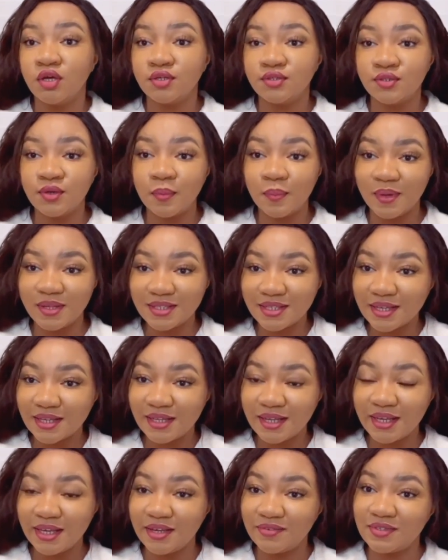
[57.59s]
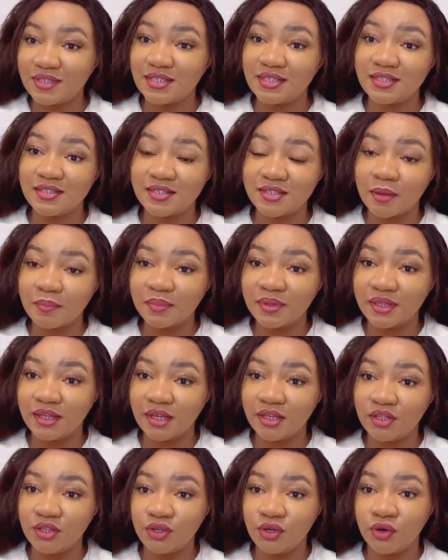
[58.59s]
So basically, if this is
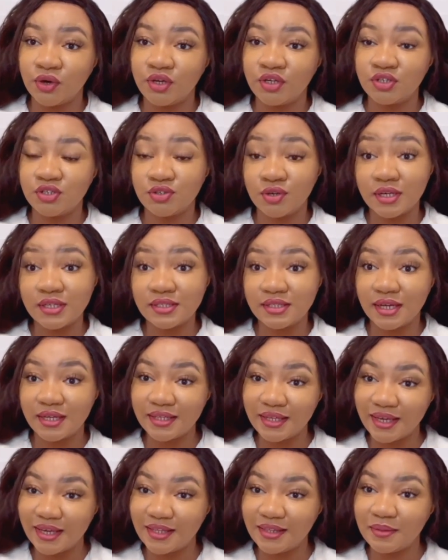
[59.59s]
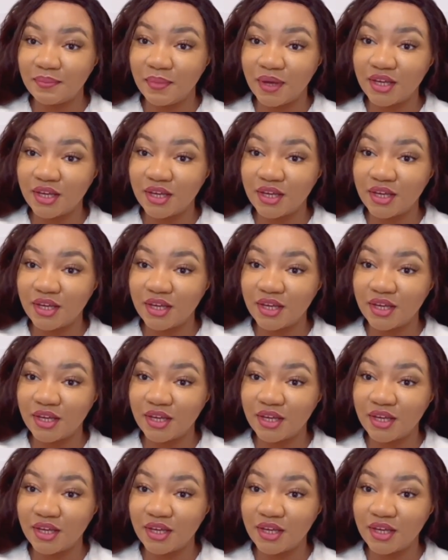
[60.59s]
something you're interested in,